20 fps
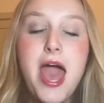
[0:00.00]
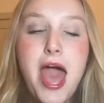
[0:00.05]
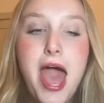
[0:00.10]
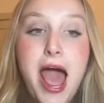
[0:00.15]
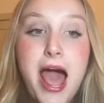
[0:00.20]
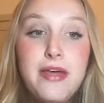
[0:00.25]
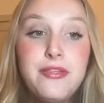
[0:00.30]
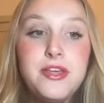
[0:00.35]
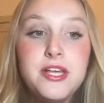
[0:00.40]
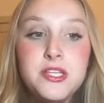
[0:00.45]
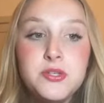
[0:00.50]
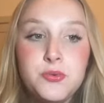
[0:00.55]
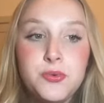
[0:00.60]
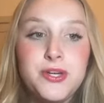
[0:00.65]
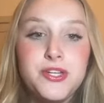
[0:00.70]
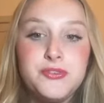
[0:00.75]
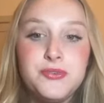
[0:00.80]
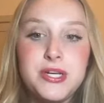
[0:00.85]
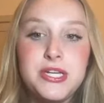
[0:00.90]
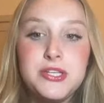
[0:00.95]
At the
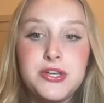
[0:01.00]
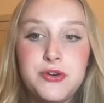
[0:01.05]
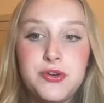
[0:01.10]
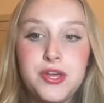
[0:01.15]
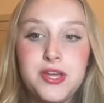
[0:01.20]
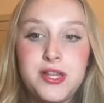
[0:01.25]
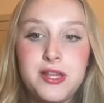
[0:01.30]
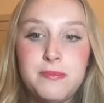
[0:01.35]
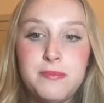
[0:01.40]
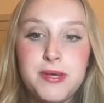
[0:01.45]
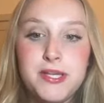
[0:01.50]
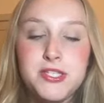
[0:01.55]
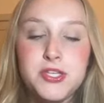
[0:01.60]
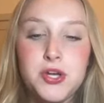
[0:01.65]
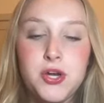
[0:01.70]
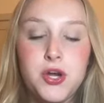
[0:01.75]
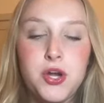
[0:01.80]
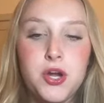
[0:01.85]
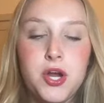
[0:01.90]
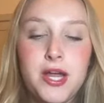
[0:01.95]
2020 Tokyo Olympics,
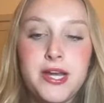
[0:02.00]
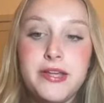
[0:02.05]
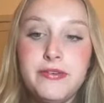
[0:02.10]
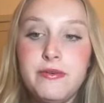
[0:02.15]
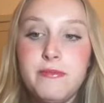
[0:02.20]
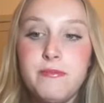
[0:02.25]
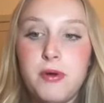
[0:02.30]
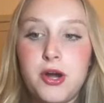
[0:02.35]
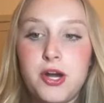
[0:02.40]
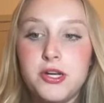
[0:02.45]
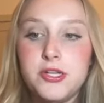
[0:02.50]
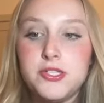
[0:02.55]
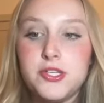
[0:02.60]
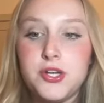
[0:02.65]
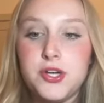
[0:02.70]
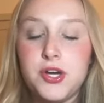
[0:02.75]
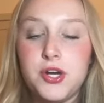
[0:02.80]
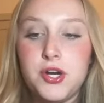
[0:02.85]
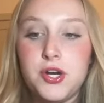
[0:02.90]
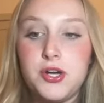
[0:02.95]
her uneven bars
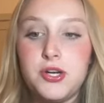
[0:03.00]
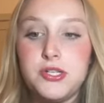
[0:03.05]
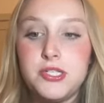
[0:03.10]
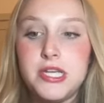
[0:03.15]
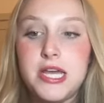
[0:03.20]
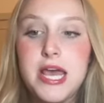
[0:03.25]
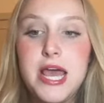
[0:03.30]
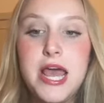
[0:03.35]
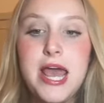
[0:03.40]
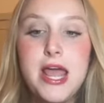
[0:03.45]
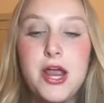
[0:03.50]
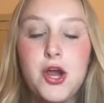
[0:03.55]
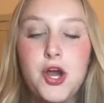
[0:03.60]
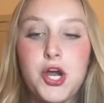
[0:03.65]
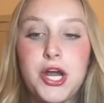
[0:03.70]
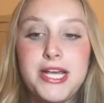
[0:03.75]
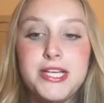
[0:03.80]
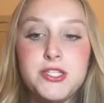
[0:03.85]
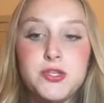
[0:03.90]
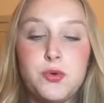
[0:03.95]
earned her
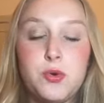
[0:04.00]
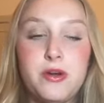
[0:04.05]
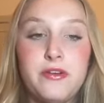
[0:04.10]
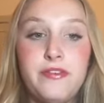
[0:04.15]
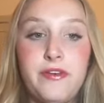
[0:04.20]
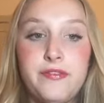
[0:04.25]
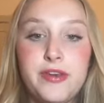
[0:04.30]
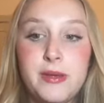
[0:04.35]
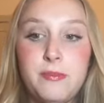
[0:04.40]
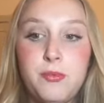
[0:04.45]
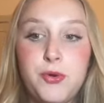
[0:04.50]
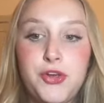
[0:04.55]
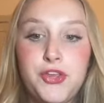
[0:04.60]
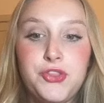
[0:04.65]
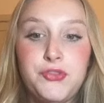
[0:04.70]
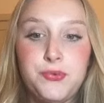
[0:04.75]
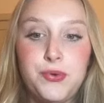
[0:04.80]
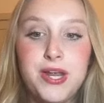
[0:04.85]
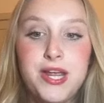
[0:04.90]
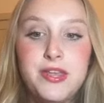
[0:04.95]
a score of
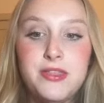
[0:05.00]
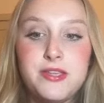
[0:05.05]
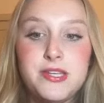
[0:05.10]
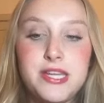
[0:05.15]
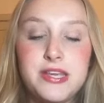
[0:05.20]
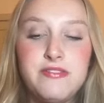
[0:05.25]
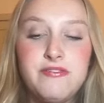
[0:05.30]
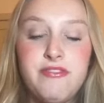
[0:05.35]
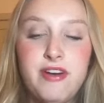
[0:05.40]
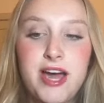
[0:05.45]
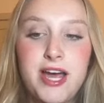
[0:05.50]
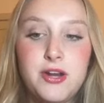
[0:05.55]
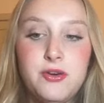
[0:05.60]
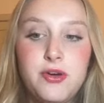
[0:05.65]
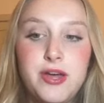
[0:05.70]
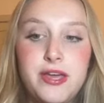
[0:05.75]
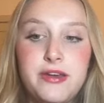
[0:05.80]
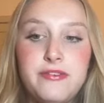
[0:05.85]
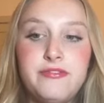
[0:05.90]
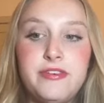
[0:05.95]
15.3 in the team final
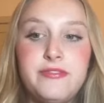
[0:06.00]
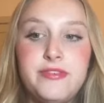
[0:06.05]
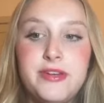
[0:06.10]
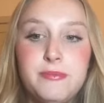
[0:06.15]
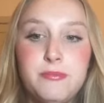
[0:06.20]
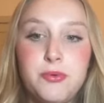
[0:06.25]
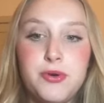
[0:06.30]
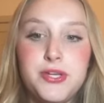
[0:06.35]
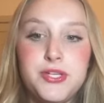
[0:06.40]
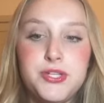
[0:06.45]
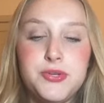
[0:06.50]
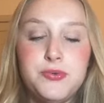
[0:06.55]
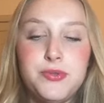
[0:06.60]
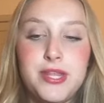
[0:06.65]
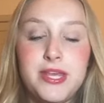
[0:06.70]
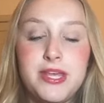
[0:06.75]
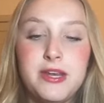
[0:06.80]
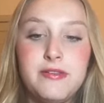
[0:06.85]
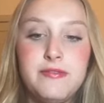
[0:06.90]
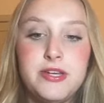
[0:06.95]
and 15.2 in
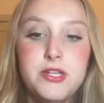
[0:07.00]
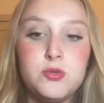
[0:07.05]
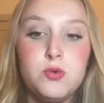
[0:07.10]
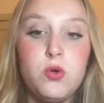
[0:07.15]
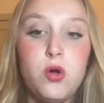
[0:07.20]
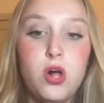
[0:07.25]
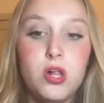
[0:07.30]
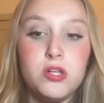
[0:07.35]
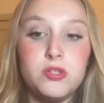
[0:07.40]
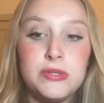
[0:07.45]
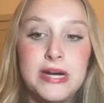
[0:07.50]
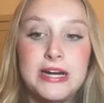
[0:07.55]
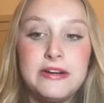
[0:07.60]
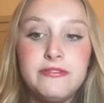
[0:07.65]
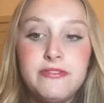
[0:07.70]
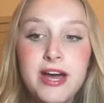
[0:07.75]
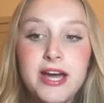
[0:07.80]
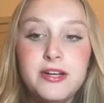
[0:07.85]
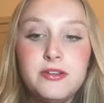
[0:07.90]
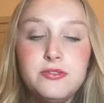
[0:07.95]
the individual all-around
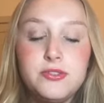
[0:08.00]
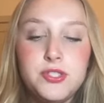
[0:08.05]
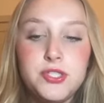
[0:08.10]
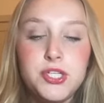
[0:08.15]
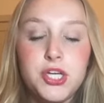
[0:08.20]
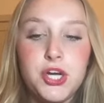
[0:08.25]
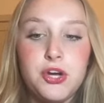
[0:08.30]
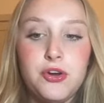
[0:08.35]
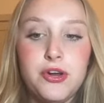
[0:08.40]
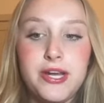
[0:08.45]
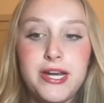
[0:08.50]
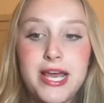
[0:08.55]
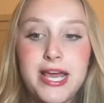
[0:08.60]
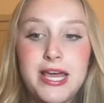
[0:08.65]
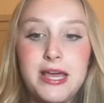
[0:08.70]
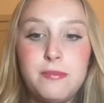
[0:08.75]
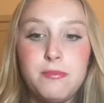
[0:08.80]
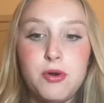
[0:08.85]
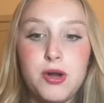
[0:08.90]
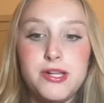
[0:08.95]
final, securing
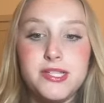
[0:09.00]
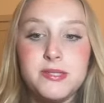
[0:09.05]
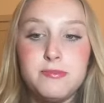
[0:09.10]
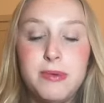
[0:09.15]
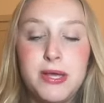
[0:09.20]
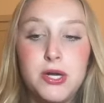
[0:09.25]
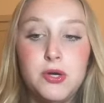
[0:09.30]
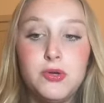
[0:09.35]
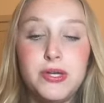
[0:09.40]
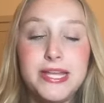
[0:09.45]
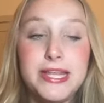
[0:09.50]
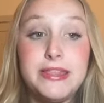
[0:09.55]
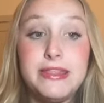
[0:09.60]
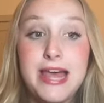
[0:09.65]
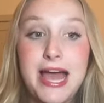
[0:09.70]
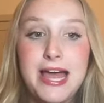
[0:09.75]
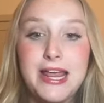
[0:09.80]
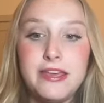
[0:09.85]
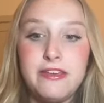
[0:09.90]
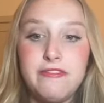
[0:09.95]
a bronze medal in
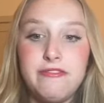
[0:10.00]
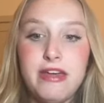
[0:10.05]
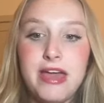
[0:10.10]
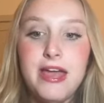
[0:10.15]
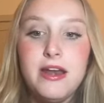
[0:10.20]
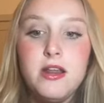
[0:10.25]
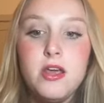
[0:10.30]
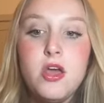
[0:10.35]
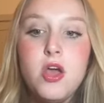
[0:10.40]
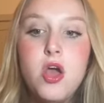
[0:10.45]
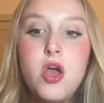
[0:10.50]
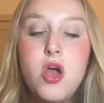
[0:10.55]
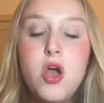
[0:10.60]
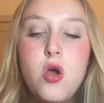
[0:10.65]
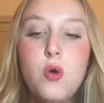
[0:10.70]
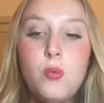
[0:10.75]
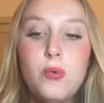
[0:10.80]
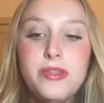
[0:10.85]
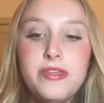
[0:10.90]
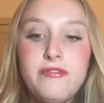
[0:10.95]
that event
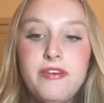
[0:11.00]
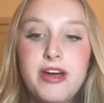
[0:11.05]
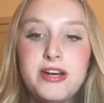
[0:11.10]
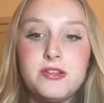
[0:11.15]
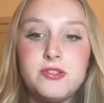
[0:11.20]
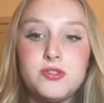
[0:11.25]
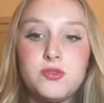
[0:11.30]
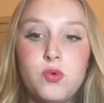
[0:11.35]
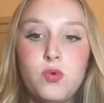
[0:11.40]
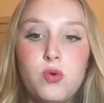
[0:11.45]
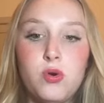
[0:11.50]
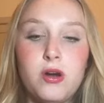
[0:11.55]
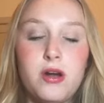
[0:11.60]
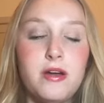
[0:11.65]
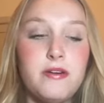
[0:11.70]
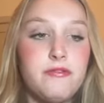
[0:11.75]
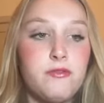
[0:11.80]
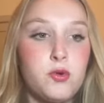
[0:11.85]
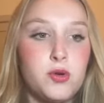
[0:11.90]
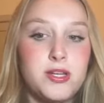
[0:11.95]
with a final score
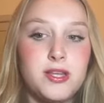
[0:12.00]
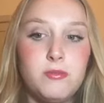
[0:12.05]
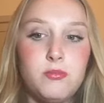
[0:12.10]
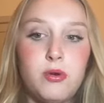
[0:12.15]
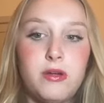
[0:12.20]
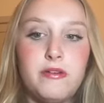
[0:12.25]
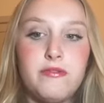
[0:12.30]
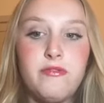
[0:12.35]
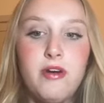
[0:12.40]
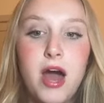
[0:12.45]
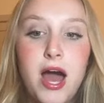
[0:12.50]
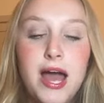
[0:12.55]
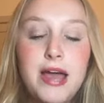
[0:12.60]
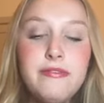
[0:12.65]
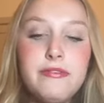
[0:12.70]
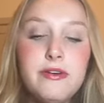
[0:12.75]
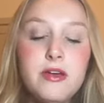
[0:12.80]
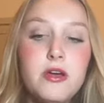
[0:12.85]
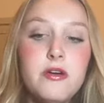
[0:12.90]
of 14.5.